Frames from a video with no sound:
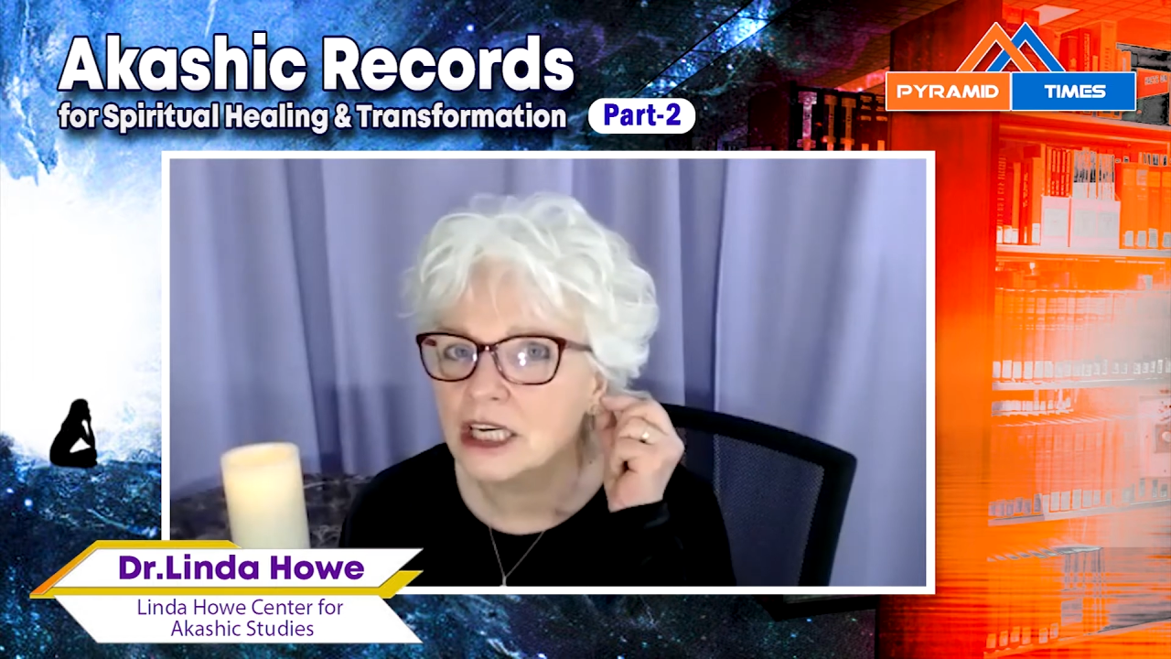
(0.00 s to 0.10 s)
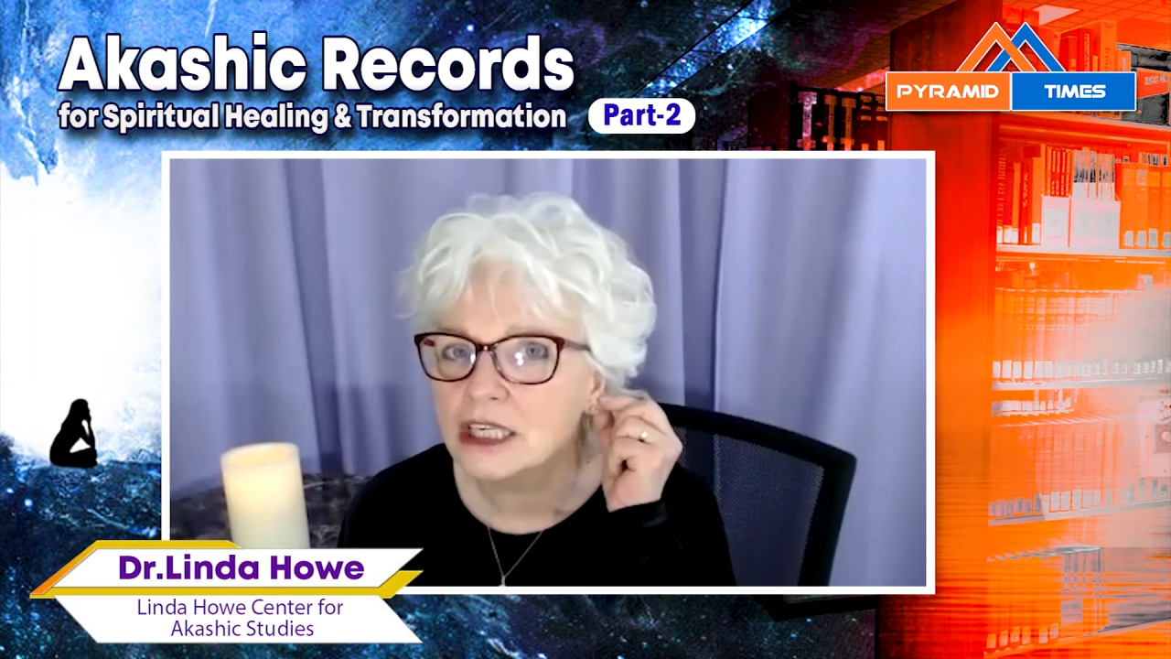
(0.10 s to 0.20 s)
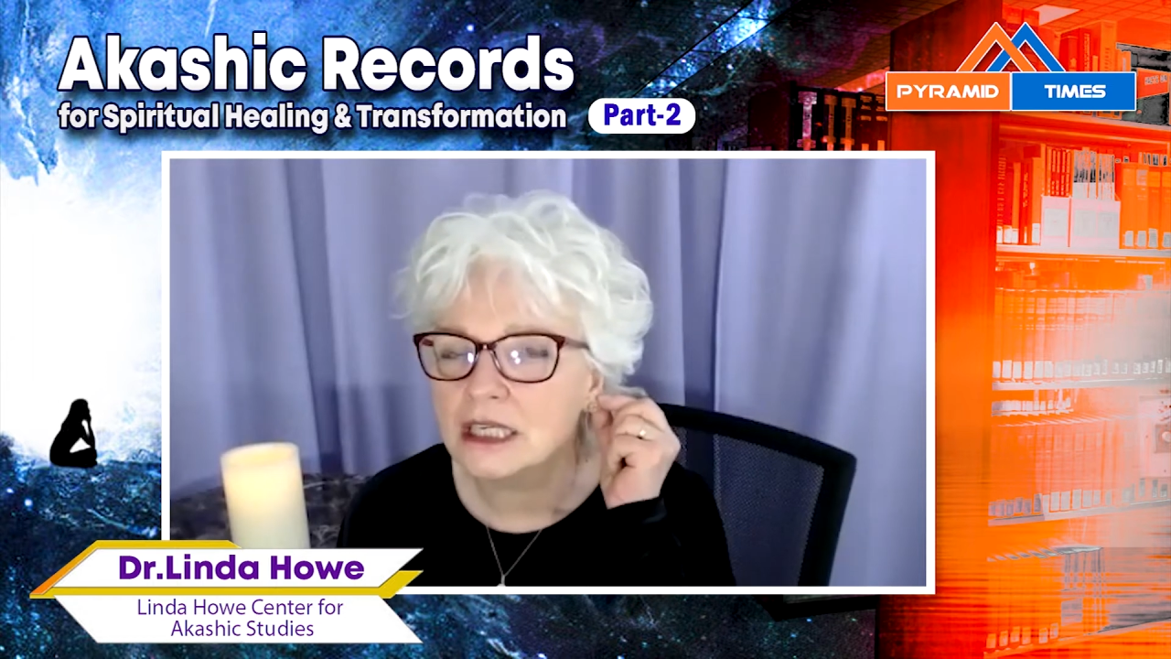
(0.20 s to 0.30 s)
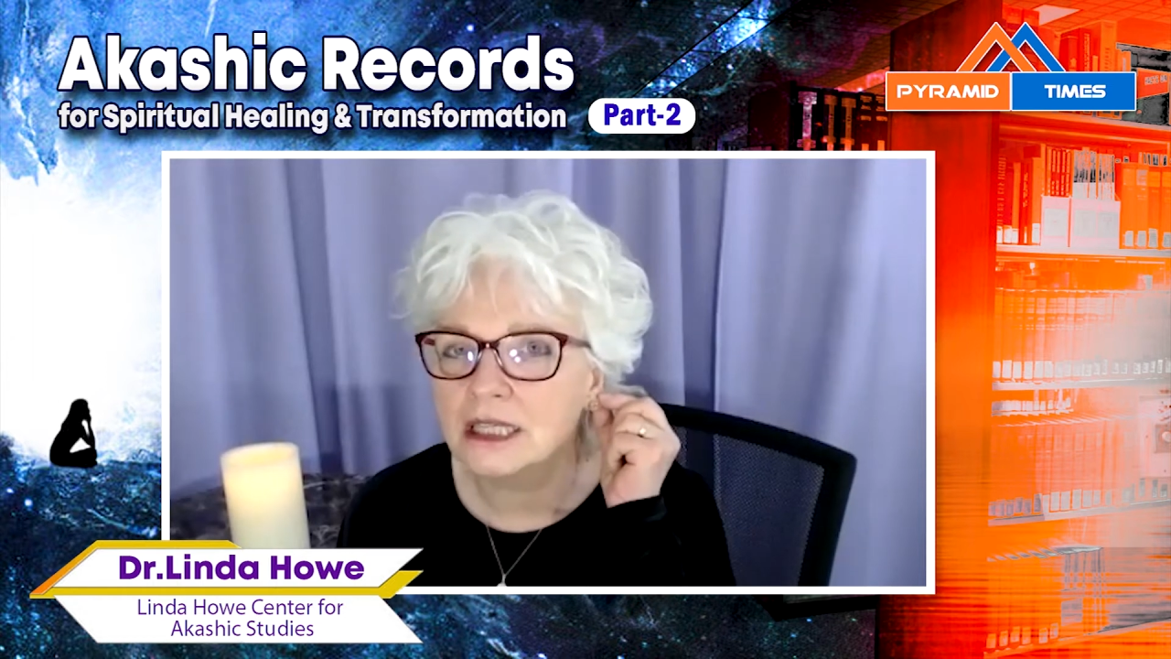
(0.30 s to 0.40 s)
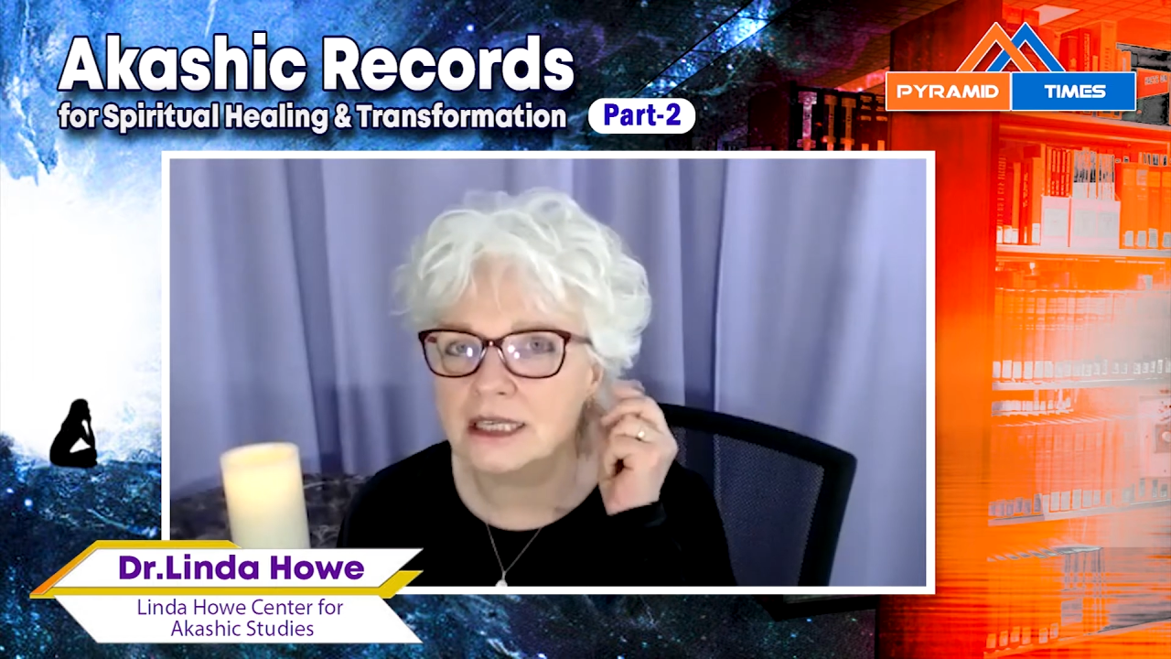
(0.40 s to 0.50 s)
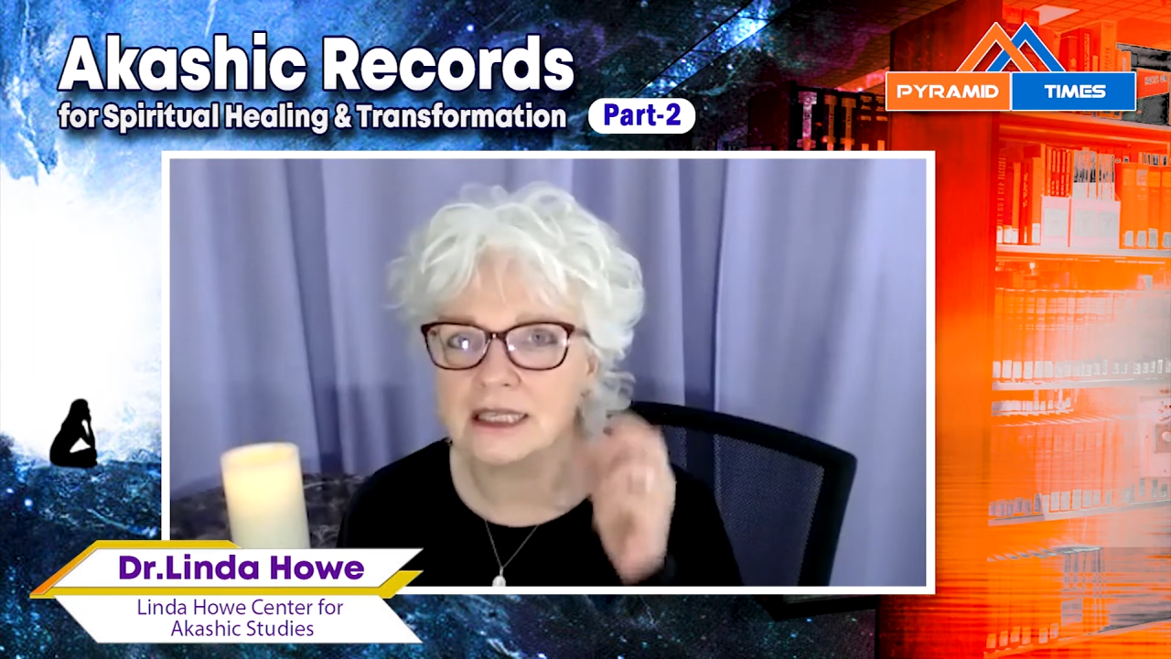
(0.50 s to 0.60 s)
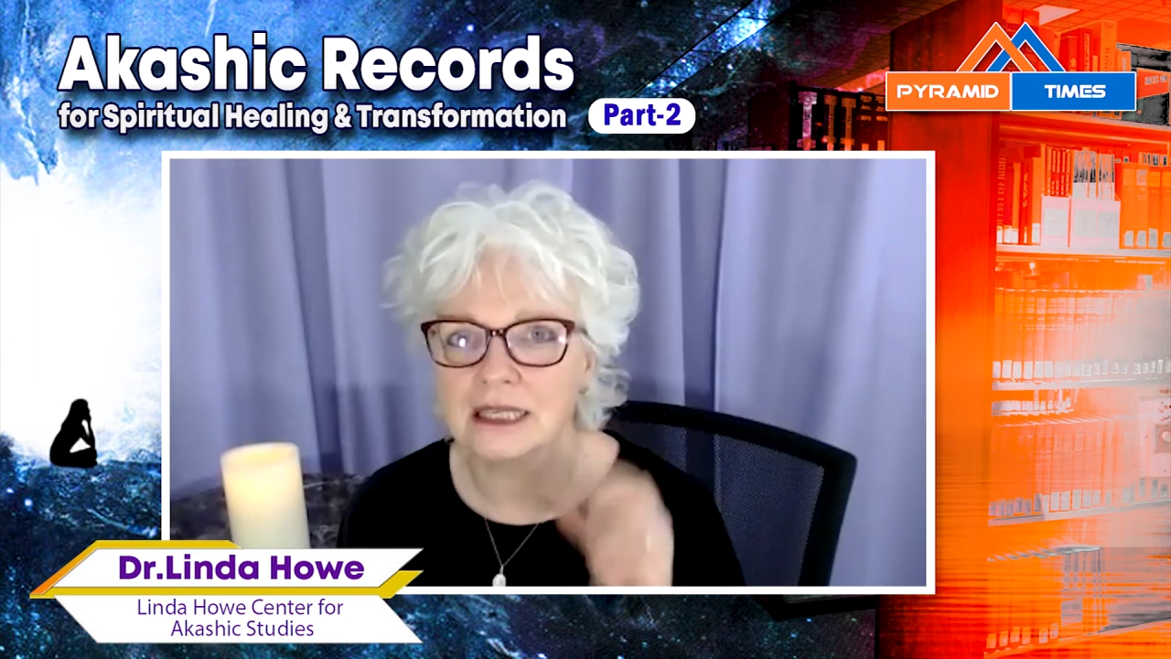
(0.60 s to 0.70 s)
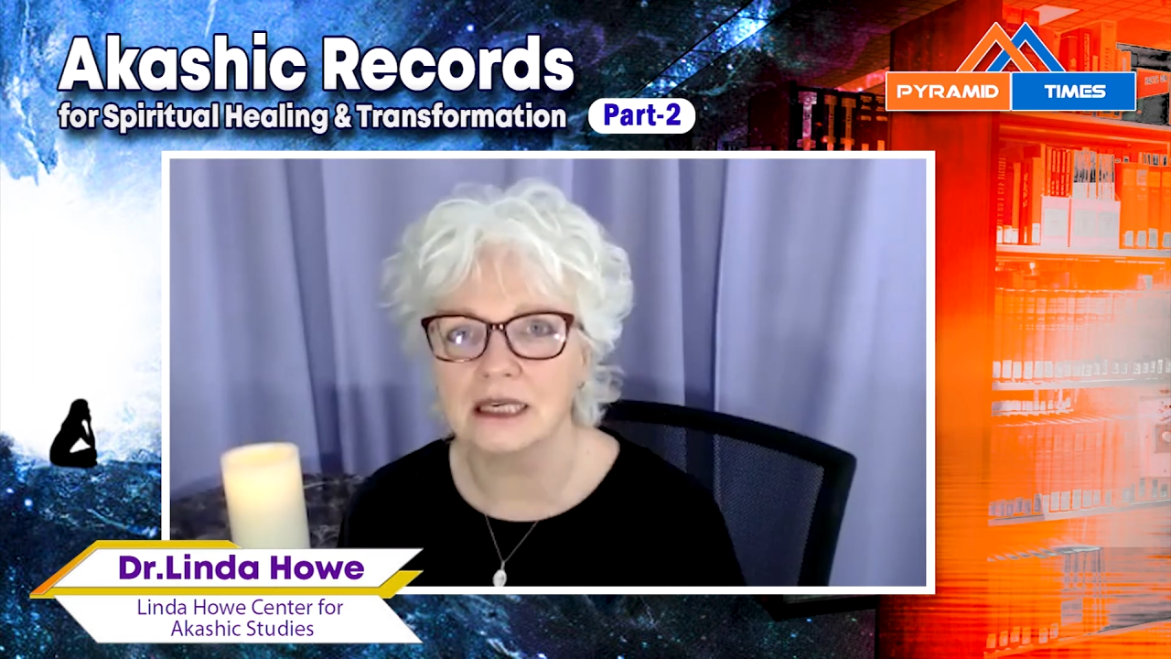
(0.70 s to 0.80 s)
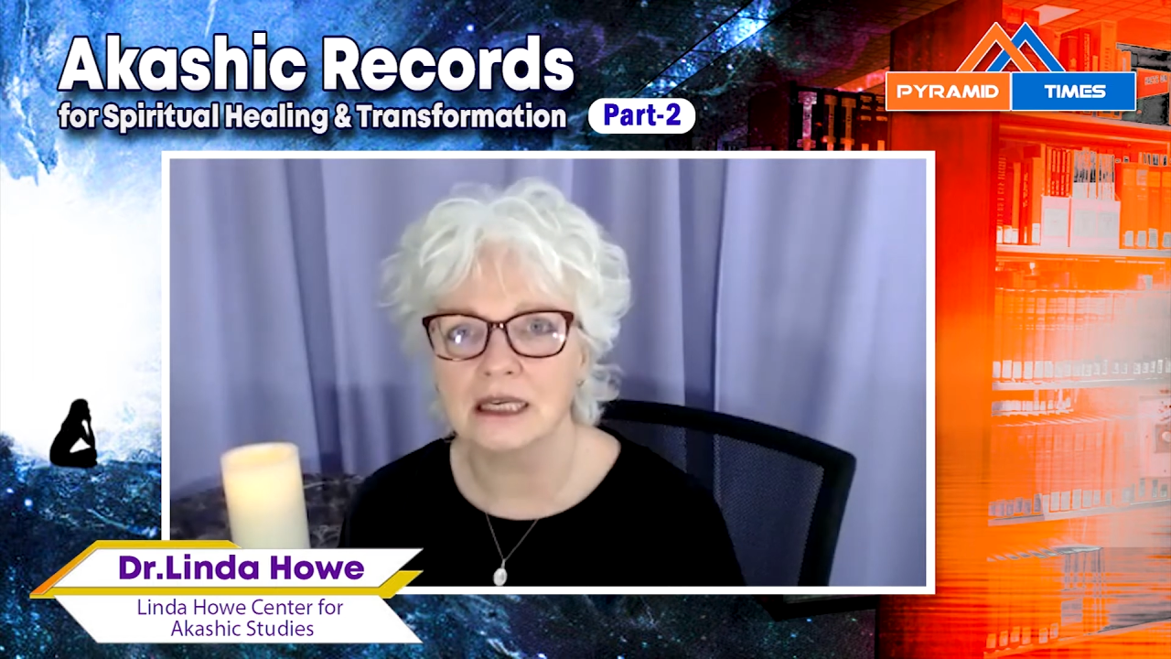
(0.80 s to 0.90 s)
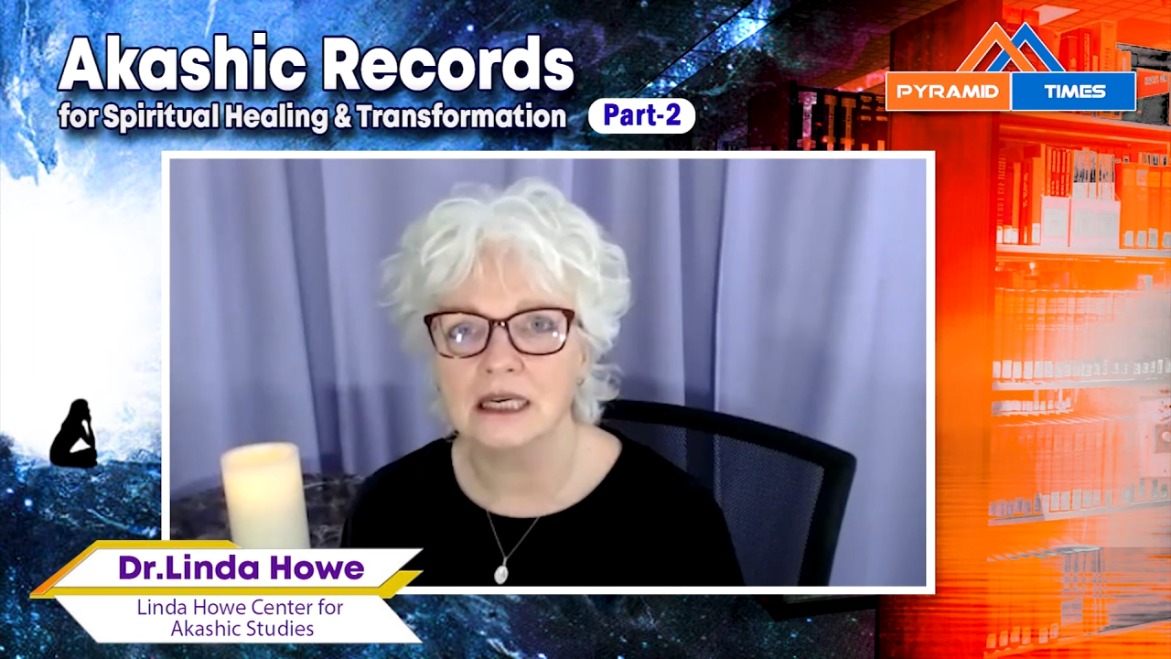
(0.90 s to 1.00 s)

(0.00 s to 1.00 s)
to listen.